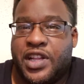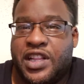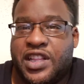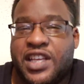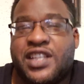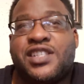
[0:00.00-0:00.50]

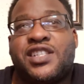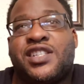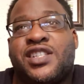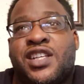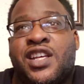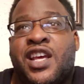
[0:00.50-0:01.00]

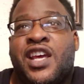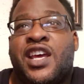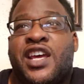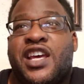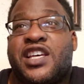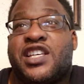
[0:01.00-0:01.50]
This
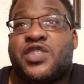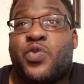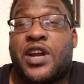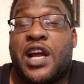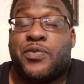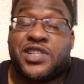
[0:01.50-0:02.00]
is
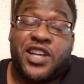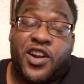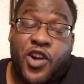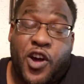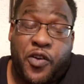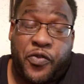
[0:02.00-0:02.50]
what I'm gonna
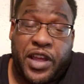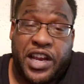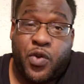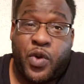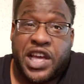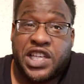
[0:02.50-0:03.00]
start off,
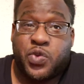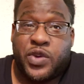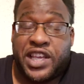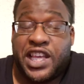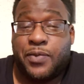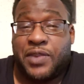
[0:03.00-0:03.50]
anyways,
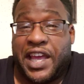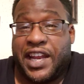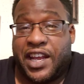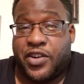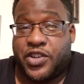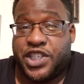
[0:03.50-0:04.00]
with Keep That
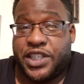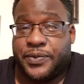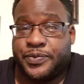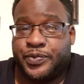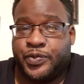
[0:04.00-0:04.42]
Energy.